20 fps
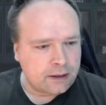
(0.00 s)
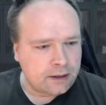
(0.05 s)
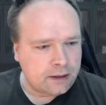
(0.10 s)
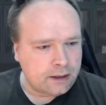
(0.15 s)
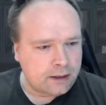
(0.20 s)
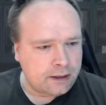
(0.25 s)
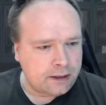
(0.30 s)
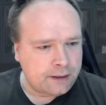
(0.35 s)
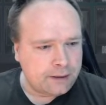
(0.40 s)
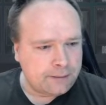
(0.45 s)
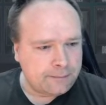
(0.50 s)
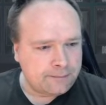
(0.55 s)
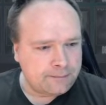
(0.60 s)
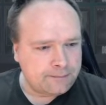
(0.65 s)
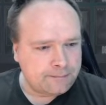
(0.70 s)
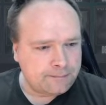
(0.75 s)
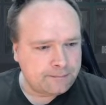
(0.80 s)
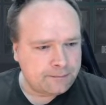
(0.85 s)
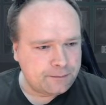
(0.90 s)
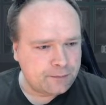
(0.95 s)

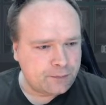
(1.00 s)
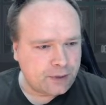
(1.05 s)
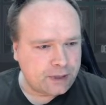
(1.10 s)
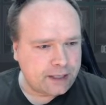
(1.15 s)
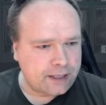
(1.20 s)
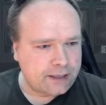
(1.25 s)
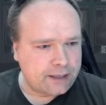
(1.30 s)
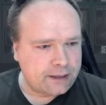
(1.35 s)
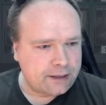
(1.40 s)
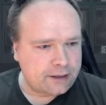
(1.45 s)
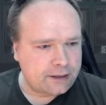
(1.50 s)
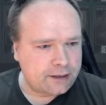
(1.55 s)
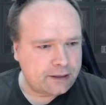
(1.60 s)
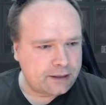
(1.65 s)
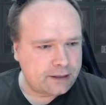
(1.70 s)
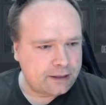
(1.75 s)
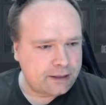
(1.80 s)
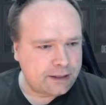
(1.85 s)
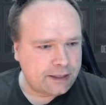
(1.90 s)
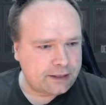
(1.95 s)
What
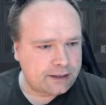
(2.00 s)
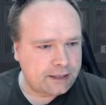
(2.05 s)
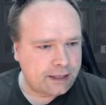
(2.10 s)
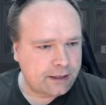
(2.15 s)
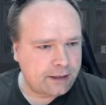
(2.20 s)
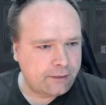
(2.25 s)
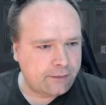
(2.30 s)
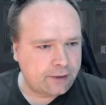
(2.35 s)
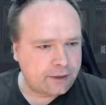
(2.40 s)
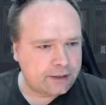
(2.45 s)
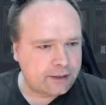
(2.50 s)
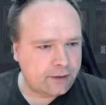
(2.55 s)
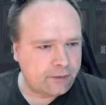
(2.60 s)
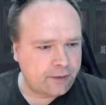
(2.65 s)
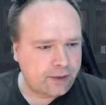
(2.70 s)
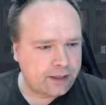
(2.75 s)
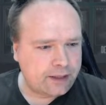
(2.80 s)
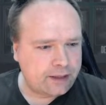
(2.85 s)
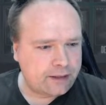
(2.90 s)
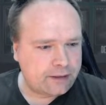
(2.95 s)
else? Yes, then there was the
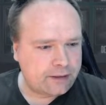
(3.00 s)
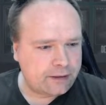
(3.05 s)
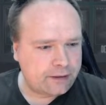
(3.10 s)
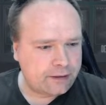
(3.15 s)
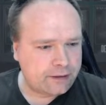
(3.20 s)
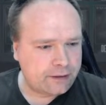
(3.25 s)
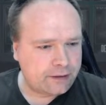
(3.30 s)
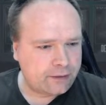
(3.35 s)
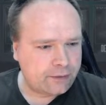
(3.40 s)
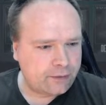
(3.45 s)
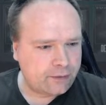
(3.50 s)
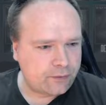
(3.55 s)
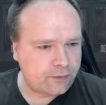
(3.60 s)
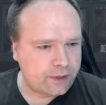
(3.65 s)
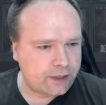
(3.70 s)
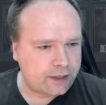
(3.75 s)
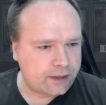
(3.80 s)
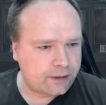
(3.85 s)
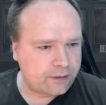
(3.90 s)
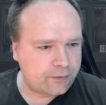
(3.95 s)
Red
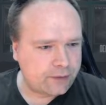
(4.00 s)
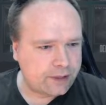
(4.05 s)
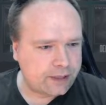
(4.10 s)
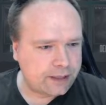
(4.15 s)
Dead